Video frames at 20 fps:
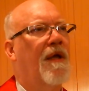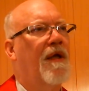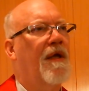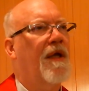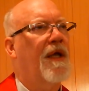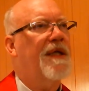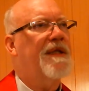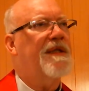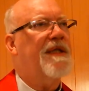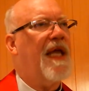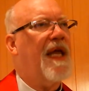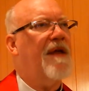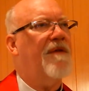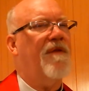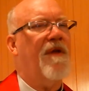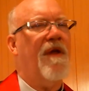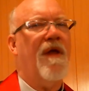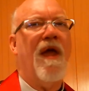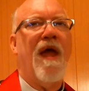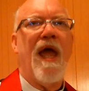he
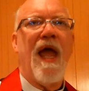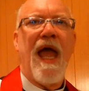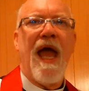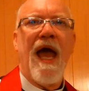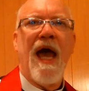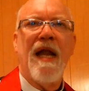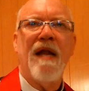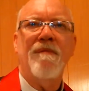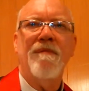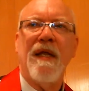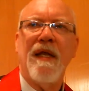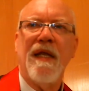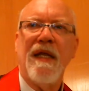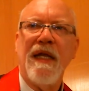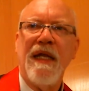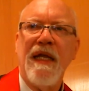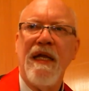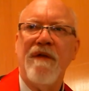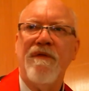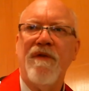saved Adam and
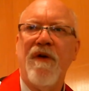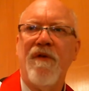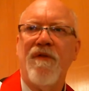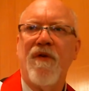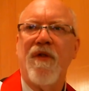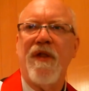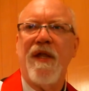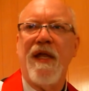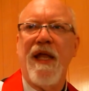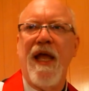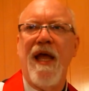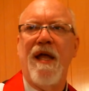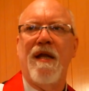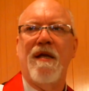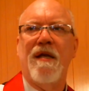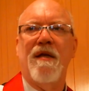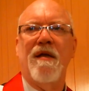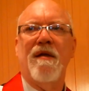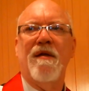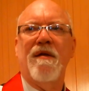Eve for the
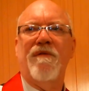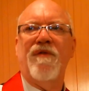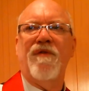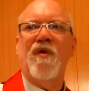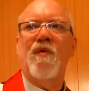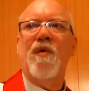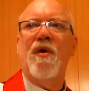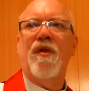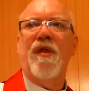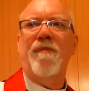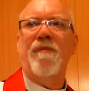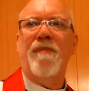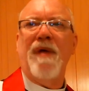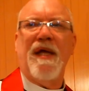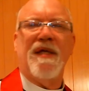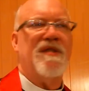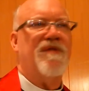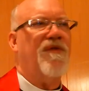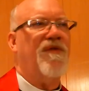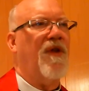end, if you will, the
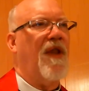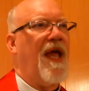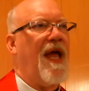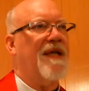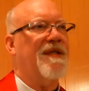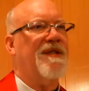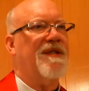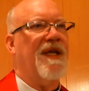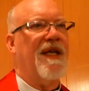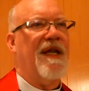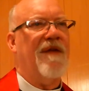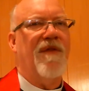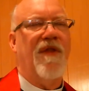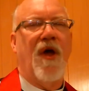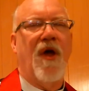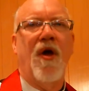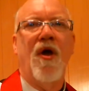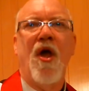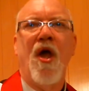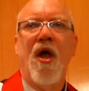best for last. And even
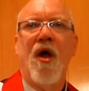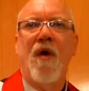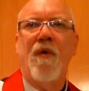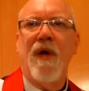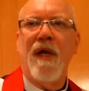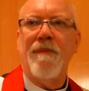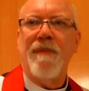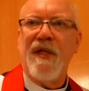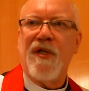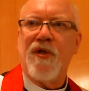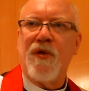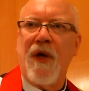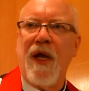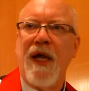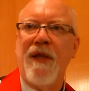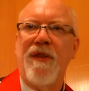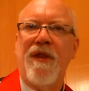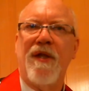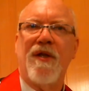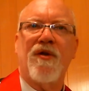though we
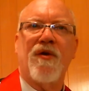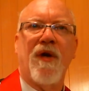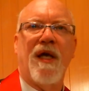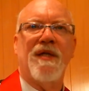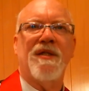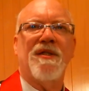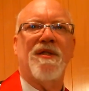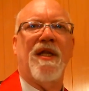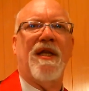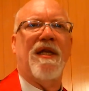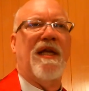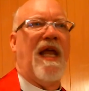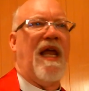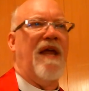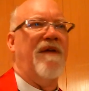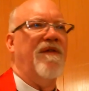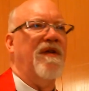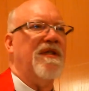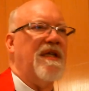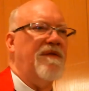betrayed the trust that He
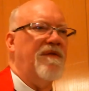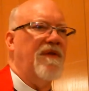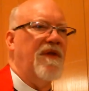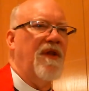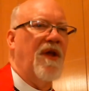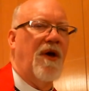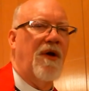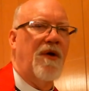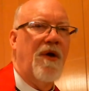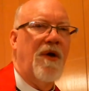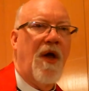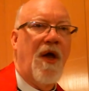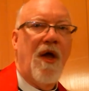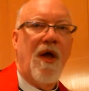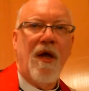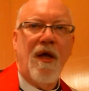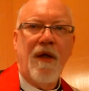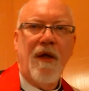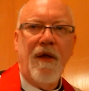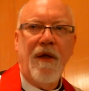gave us, even though
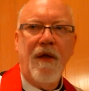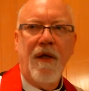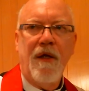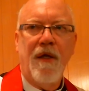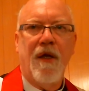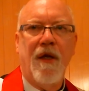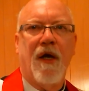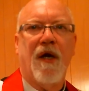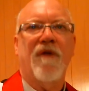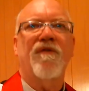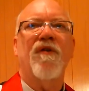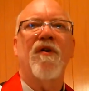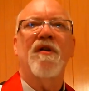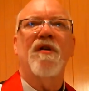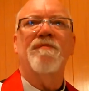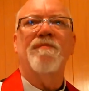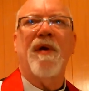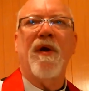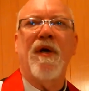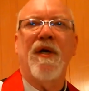our first
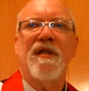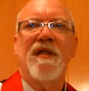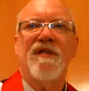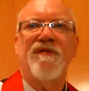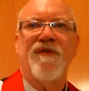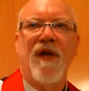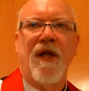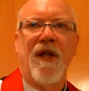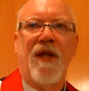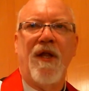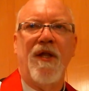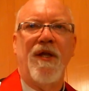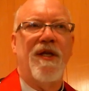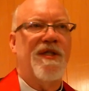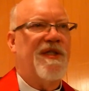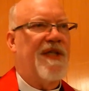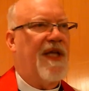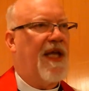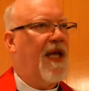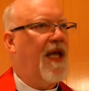parents fell into
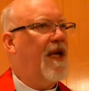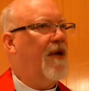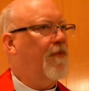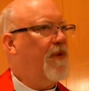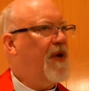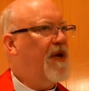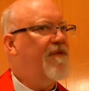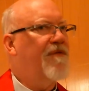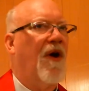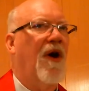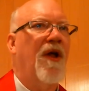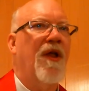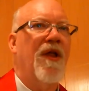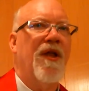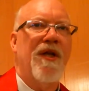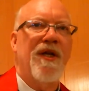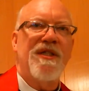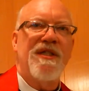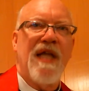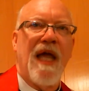sin and we fall
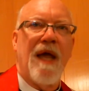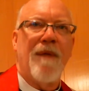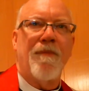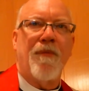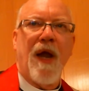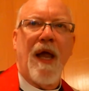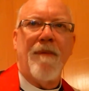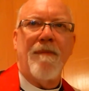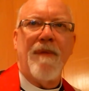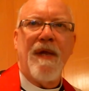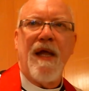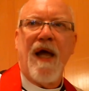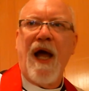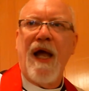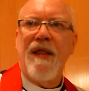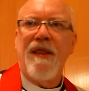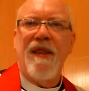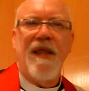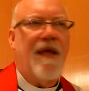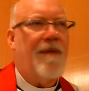into step right
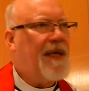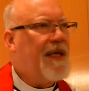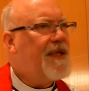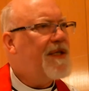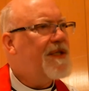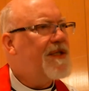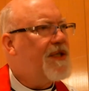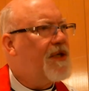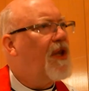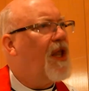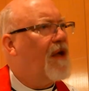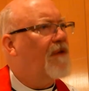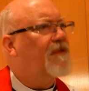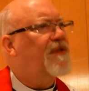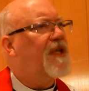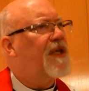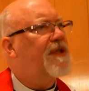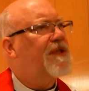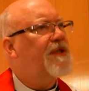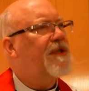behind them, He still loves
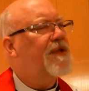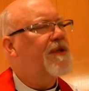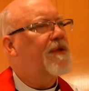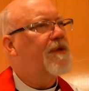us.